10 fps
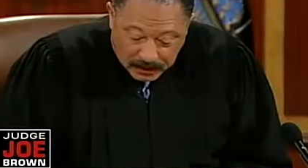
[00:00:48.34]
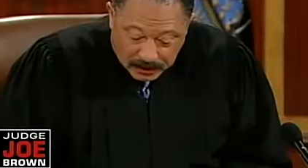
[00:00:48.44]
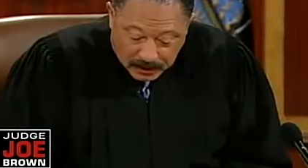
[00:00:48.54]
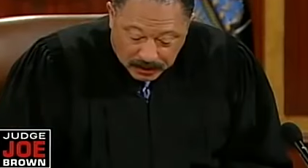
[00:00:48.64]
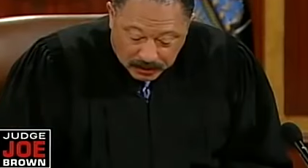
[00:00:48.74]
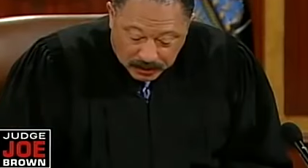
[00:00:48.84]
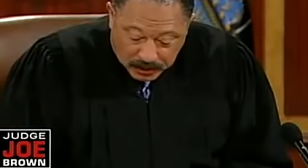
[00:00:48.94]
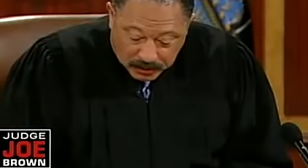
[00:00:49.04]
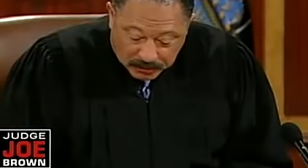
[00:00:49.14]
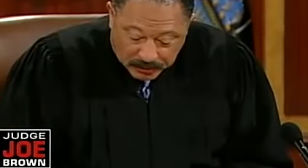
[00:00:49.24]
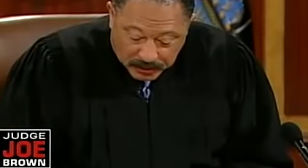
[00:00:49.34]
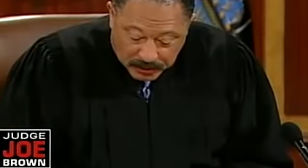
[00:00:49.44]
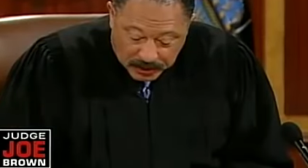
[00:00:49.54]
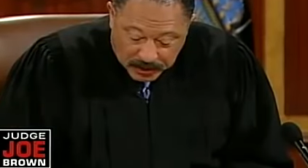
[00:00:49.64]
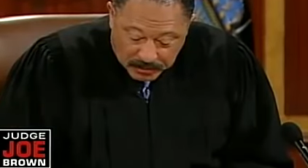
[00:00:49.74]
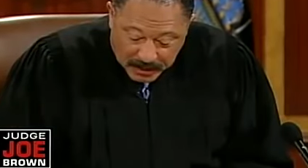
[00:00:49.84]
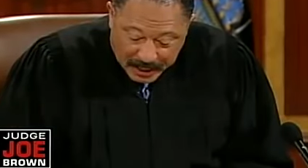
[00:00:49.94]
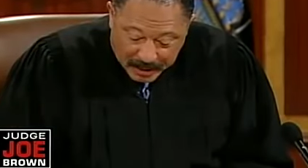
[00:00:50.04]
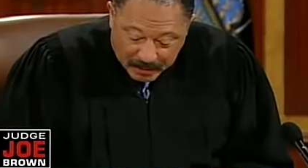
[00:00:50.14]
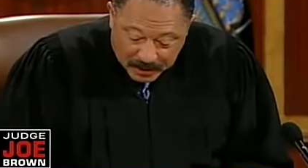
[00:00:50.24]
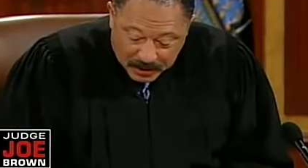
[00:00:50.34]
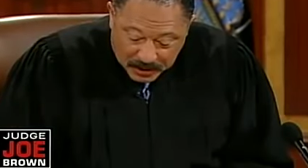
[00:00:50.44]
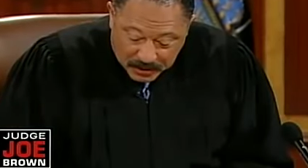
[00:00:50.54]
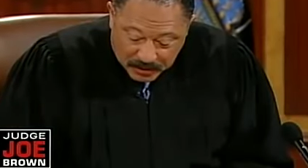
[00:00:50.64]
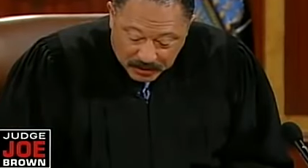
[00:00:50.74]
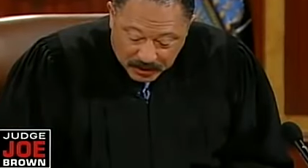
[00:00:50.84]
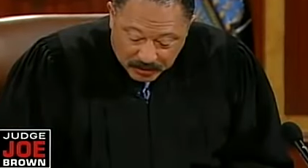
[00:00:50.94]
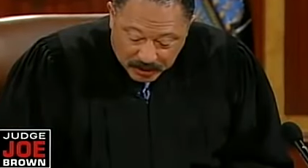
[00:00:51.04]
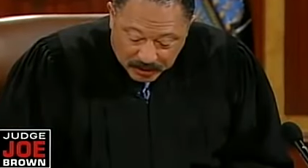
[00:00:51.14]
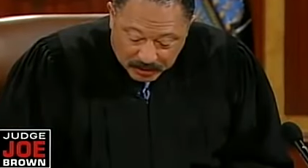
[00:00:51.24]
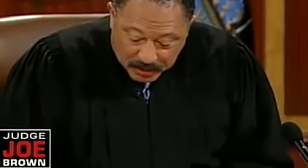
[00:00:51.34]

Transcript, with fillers: And also for some damage to a rental